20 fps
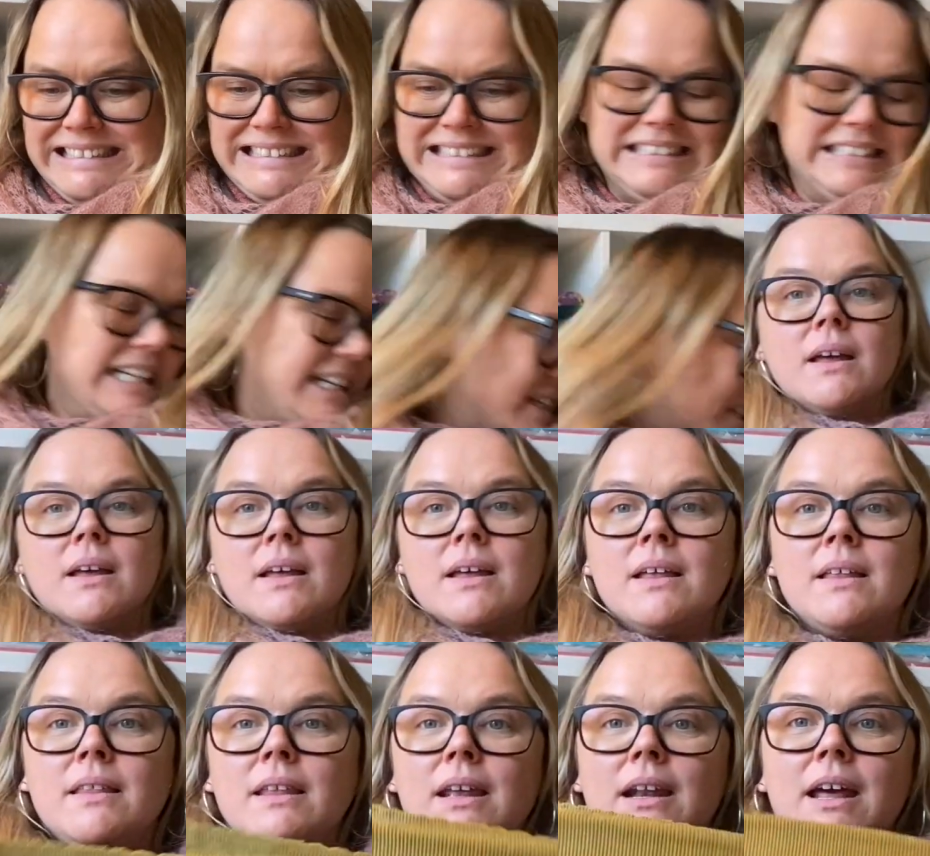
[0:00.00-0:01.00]

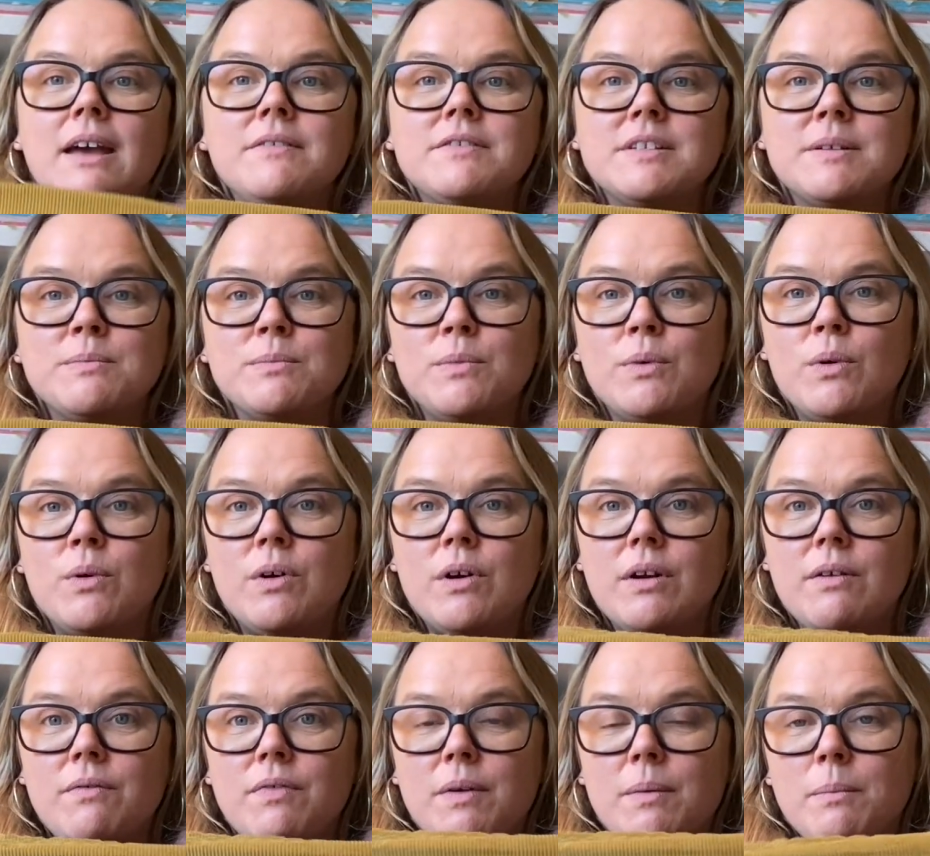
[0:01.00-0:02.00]
Then I have some more
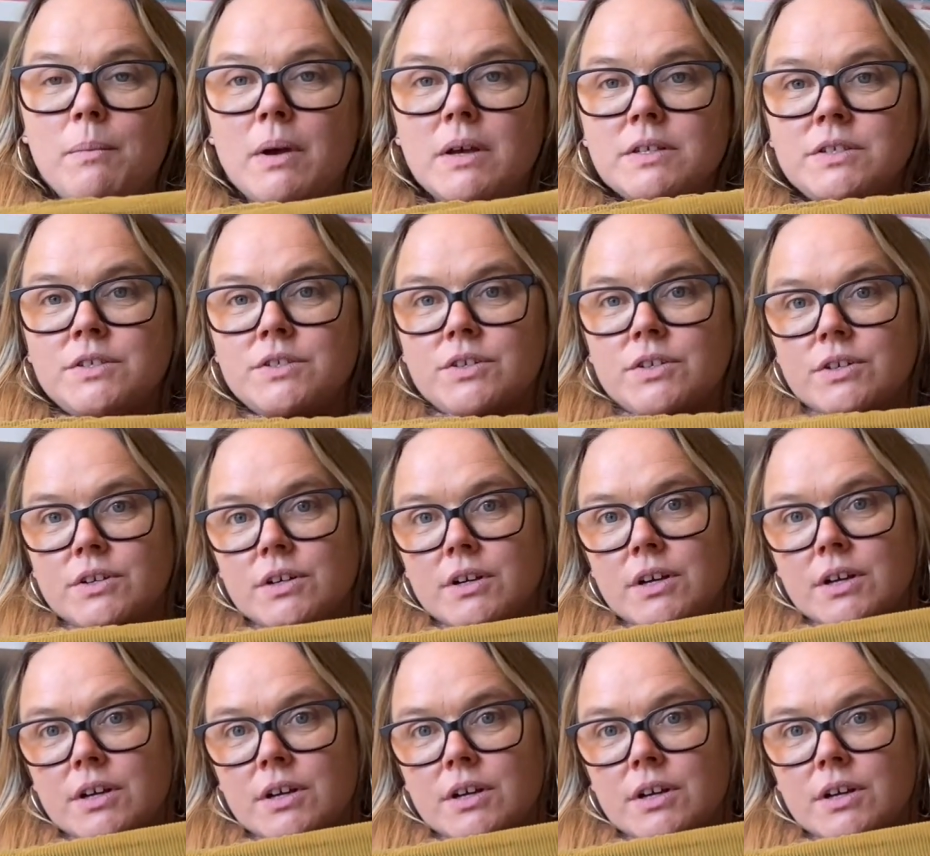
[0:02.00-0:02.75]
of the mustard.